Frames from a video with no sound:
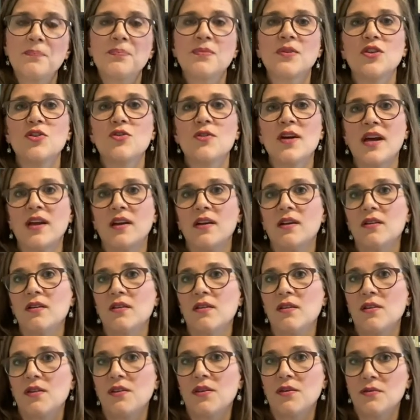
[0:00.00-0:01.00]
you had
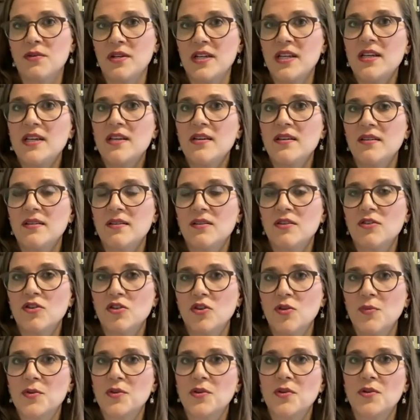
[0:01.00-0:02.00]
three
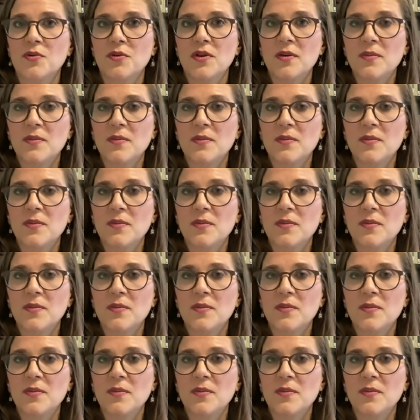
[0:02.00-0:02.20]
scoops or three